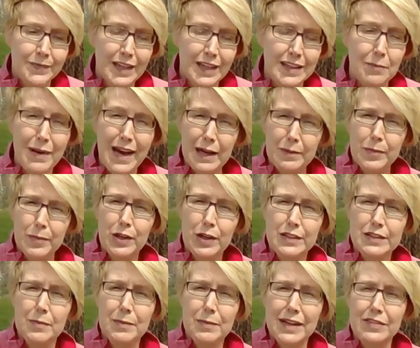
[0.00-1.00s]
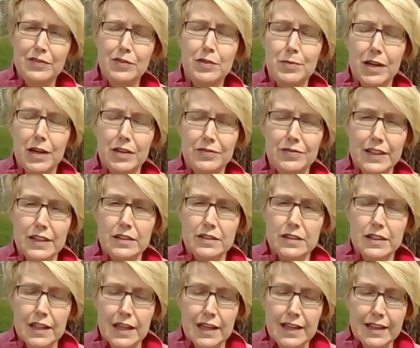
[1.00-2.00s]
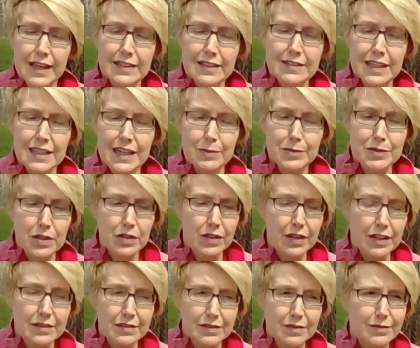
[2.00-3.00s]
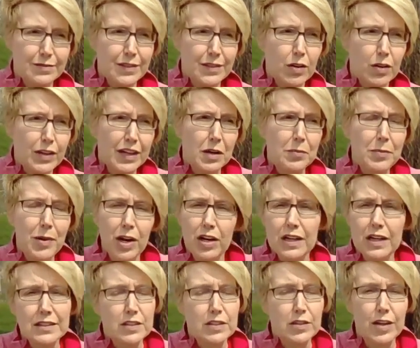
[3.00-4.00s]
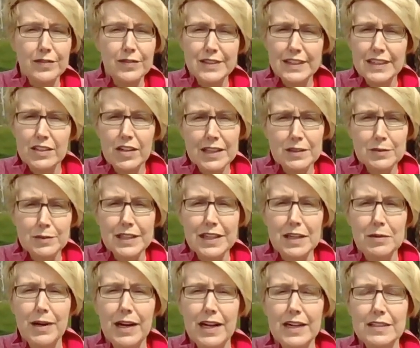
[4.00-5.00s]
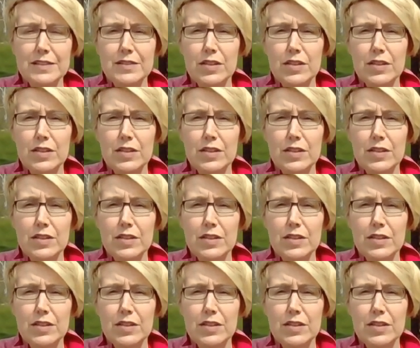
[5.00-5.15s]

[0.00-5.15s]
in the back parking lot by the football field that's set up so you can go there and park and you don't have to interact with anybody,